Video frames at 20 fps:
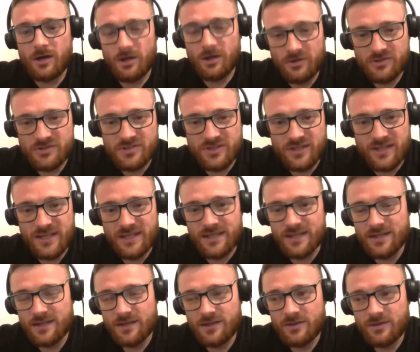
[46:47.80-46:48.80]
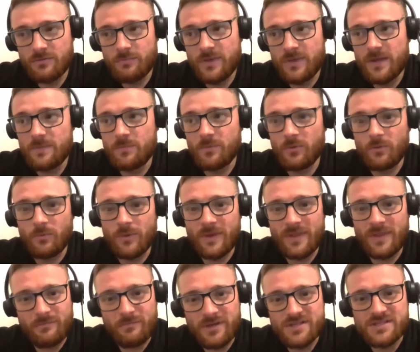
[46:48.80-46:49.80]
honestly, people, when
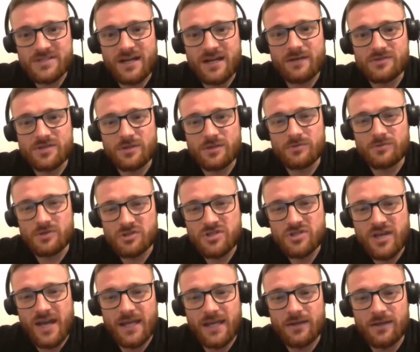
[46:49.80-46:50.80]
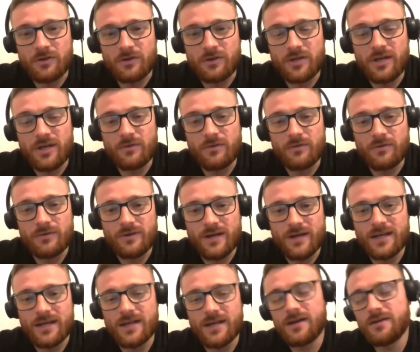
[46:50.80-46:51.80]
they reach out to you and just check in on you,
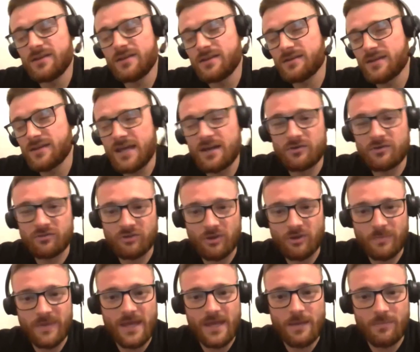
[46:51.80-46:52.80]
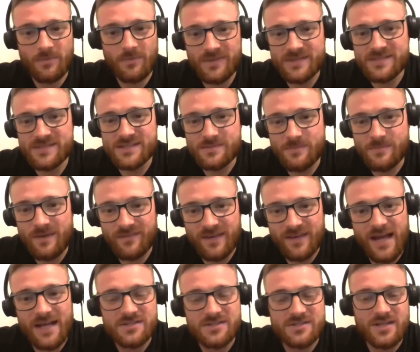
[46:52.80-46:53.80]
I know they're getting all soppy here, but this is a bit of
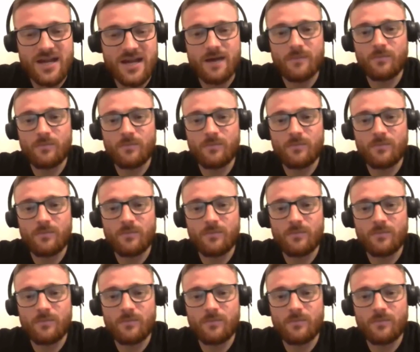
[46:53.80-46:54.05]
guys chat.